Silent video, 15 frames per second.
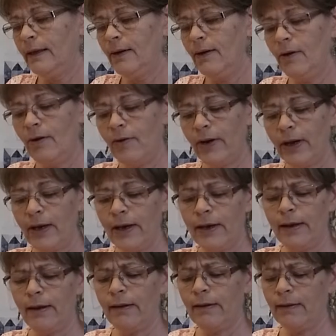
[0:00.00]
Oh,
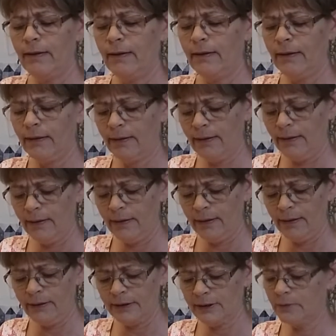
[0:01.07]
hey.
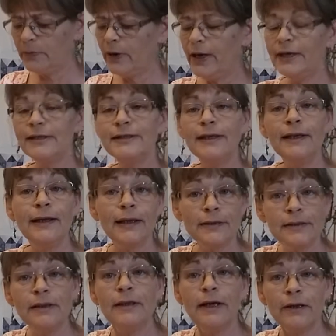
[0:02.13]
A surprise. See,
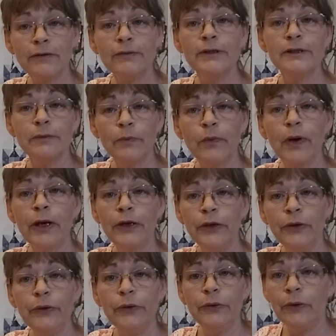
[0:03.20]
that's another reason why
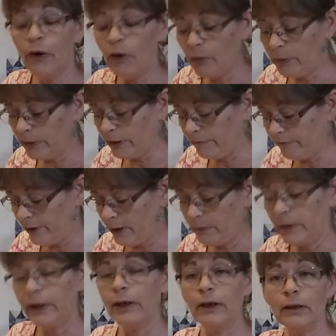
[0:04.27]
you open the
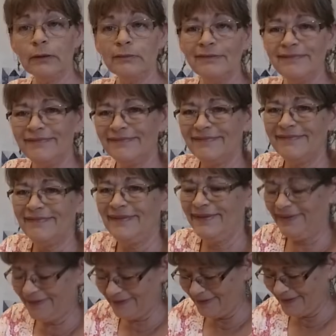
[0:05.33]
fabric.
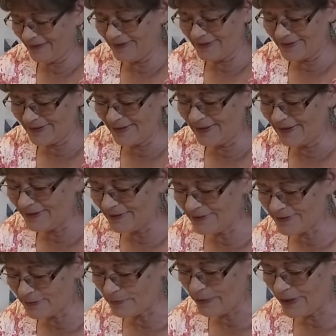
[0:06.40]
You get to see that
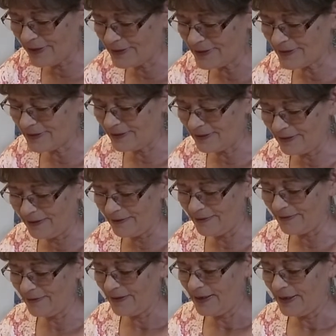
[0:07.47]
there's surprises in
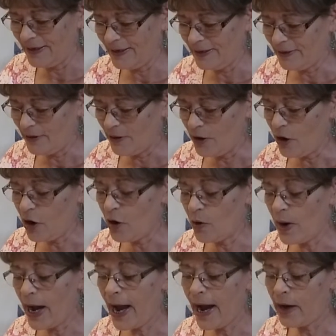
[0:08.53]
here. Oh,
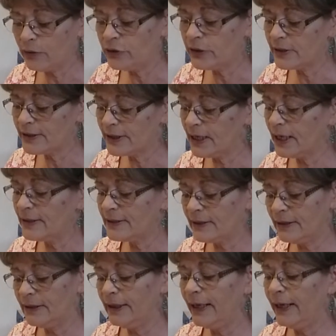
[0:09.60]
how to slice
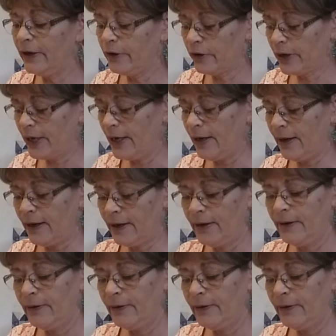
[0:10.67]
a layer cake.